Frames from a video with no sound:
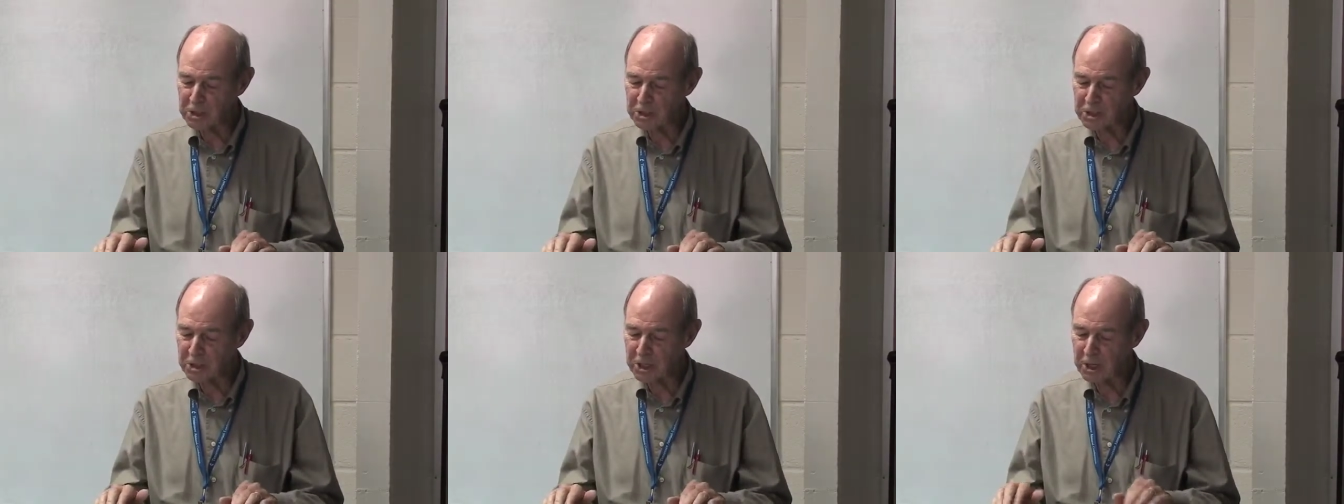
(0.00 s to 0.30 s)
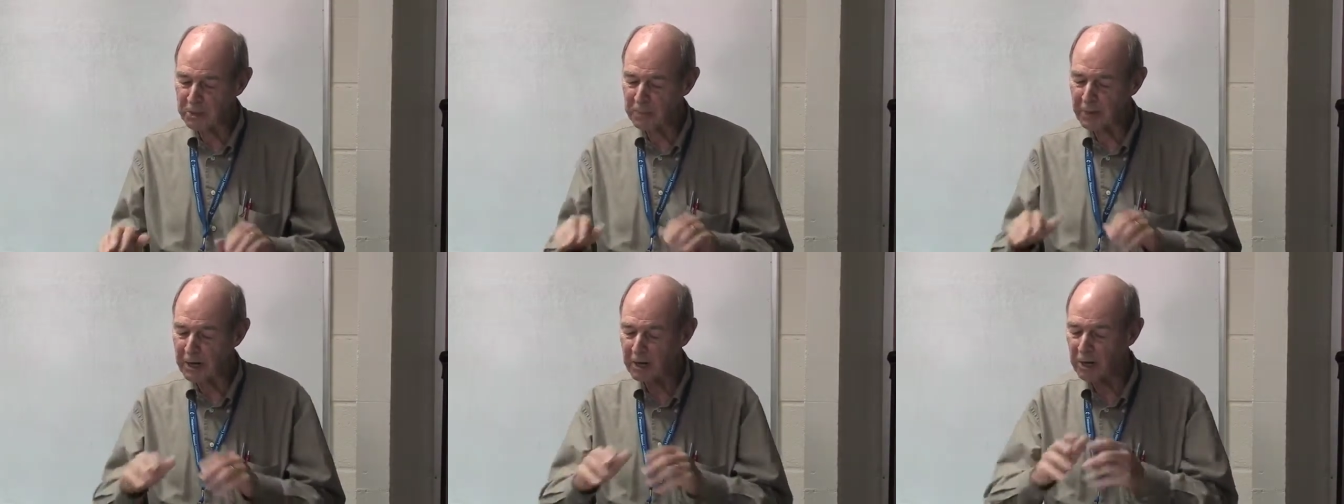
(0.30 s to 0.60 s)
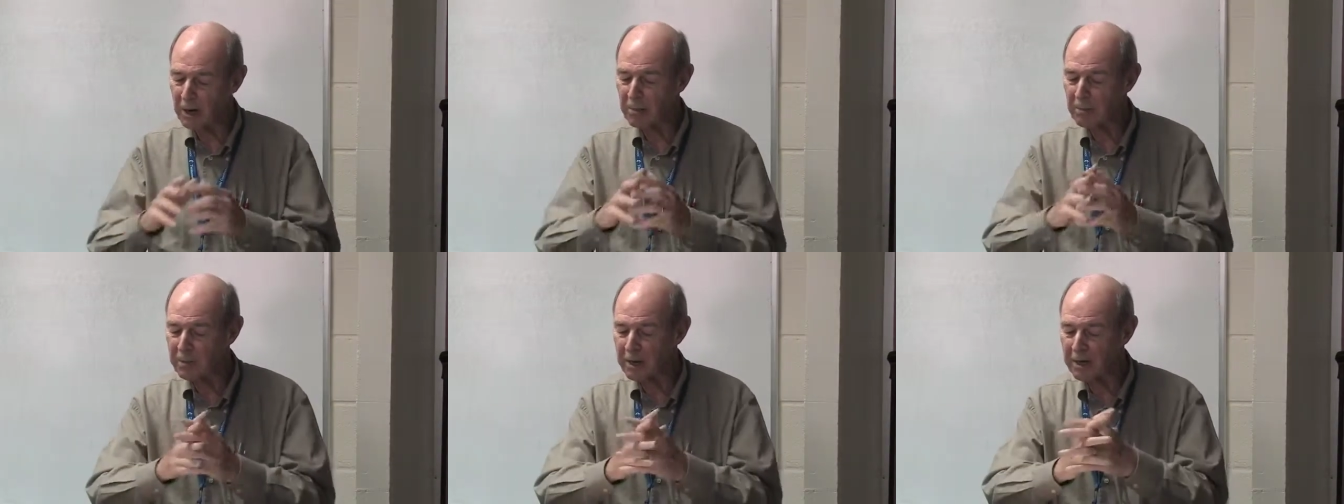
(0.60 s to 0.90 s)
say about
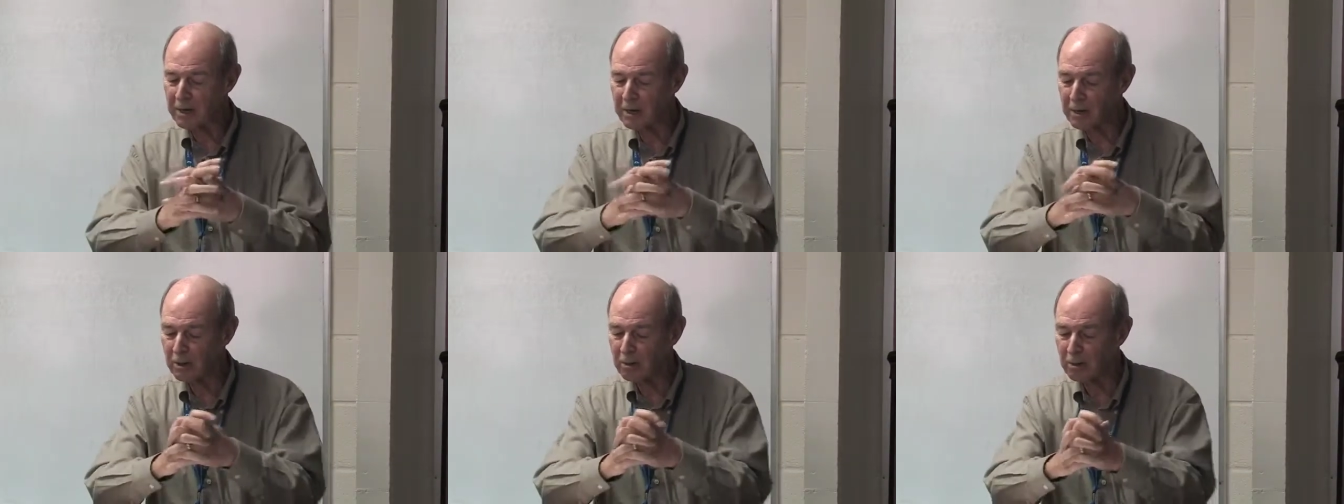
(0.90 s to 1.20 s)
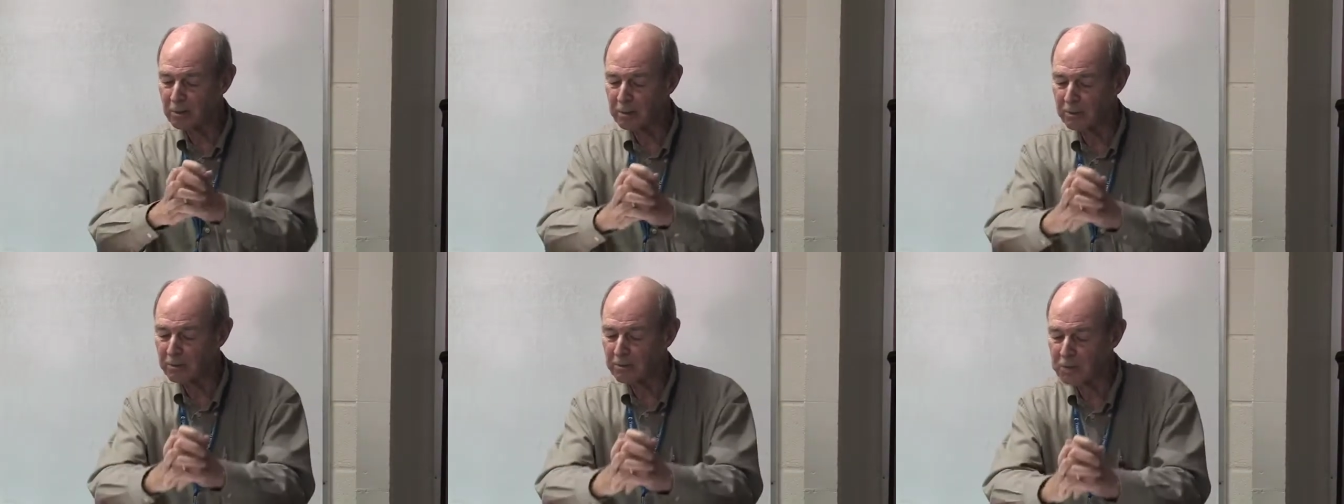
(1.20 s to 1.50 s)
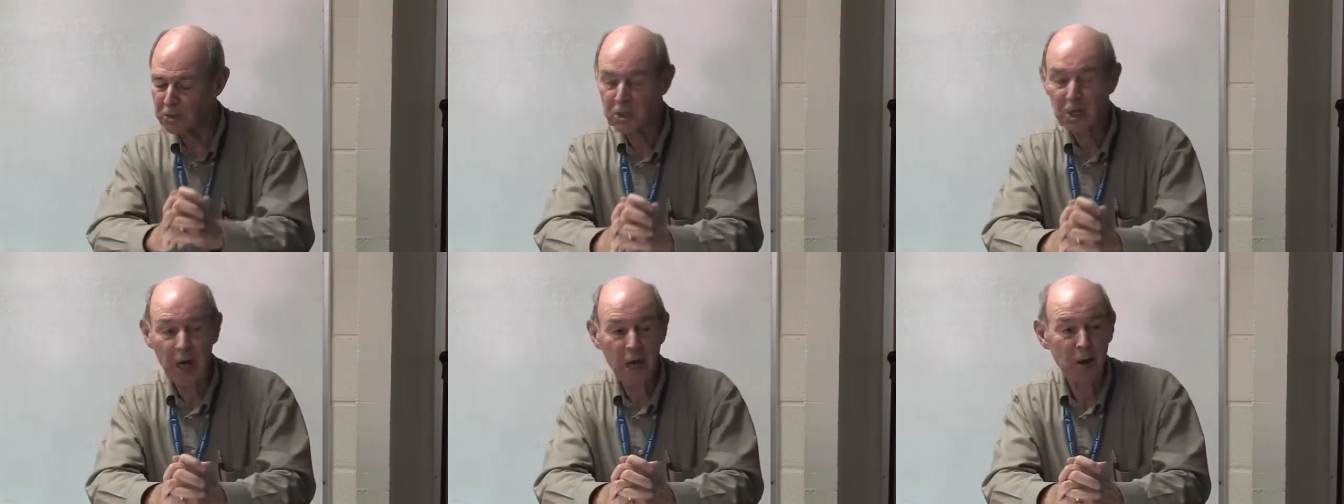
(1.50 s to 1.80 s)
our pecking order of
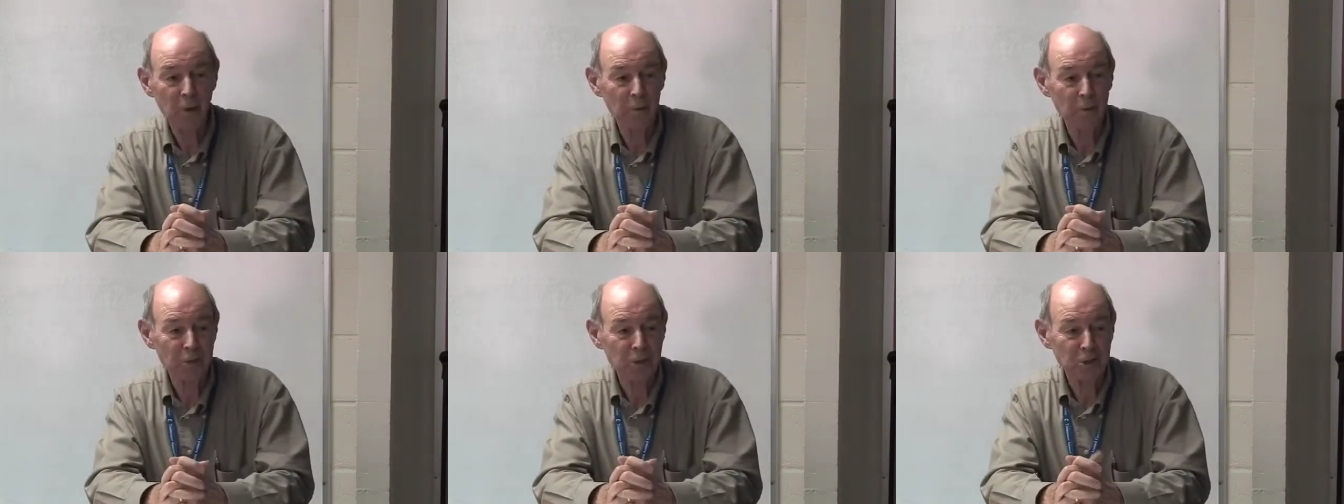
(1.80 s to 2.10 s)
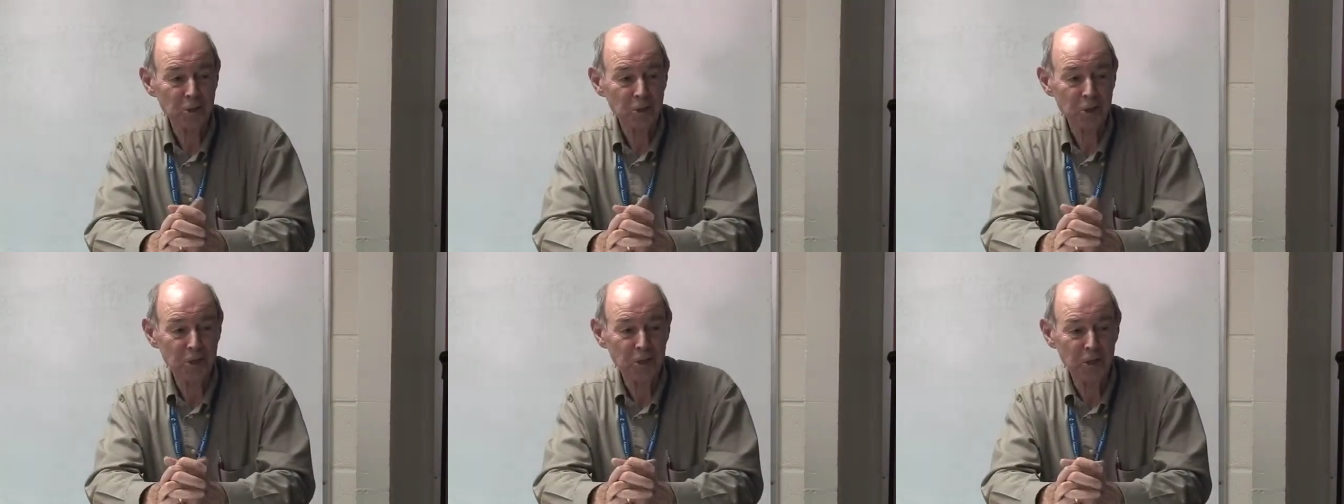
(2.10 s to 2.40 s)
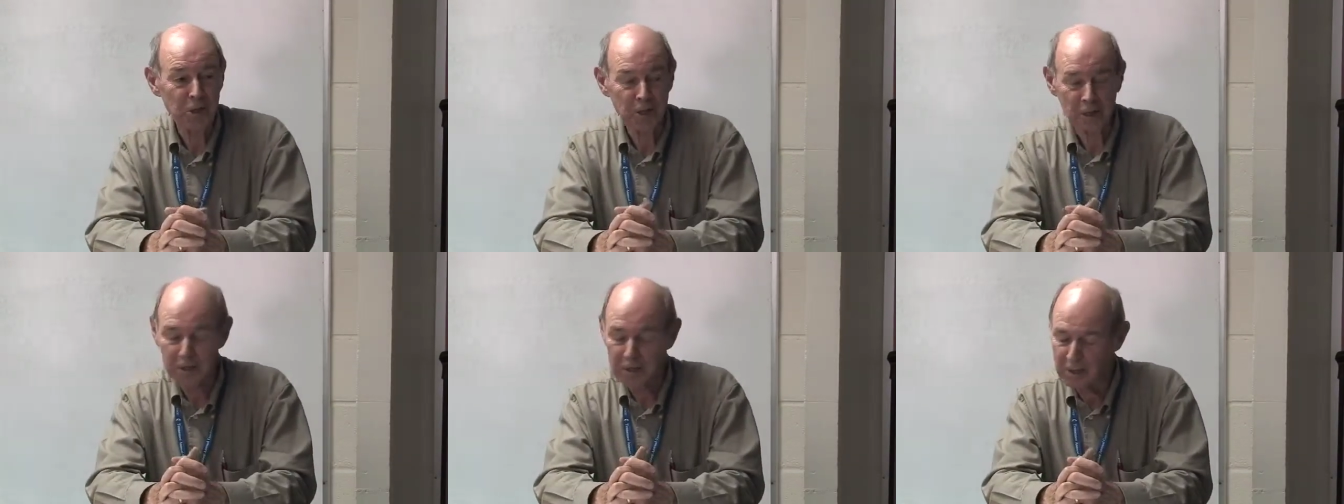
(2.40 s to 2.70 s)
salaries and
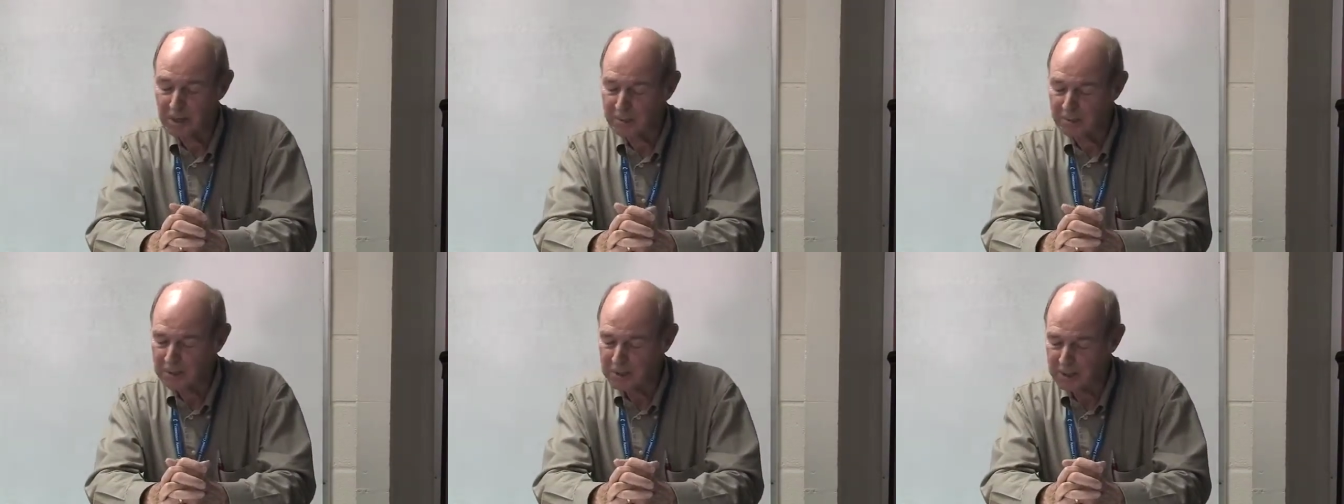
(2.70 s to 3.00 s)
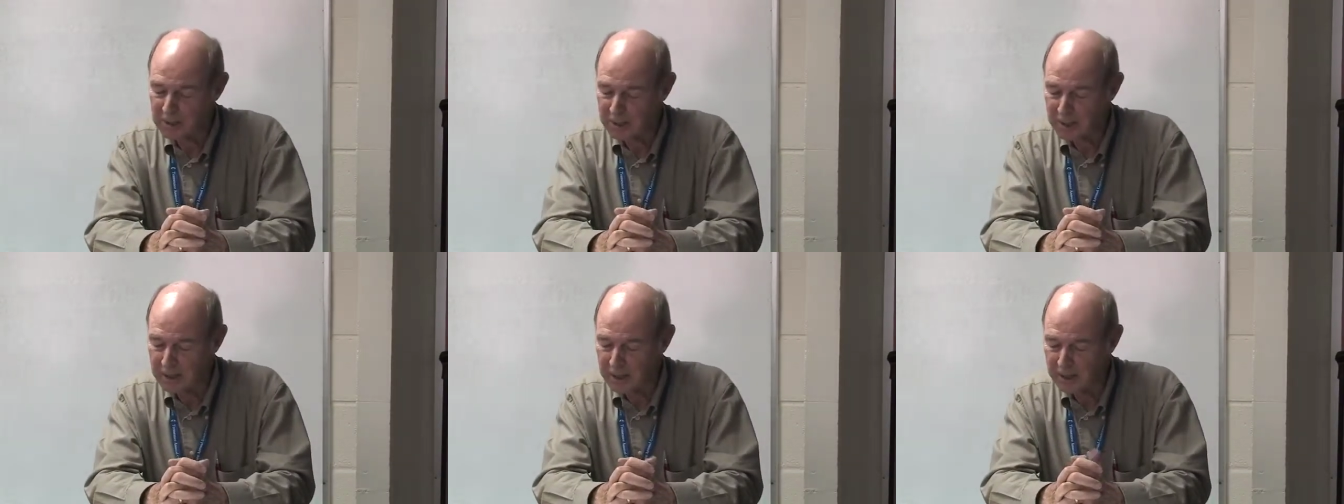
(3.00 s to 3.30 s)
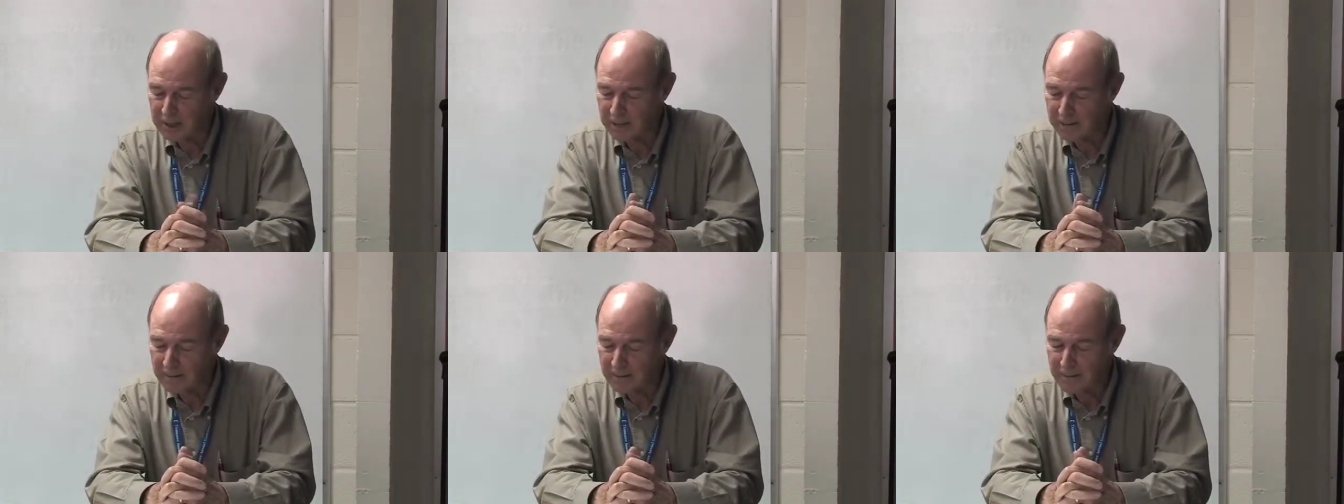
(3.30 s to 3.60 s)
income
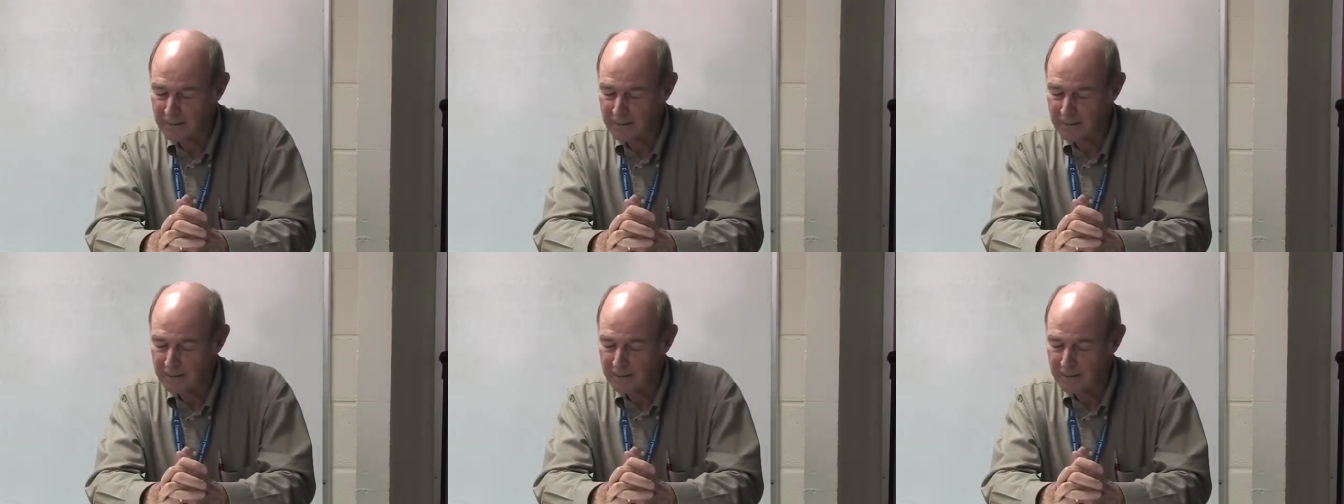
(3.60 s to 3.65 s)
today?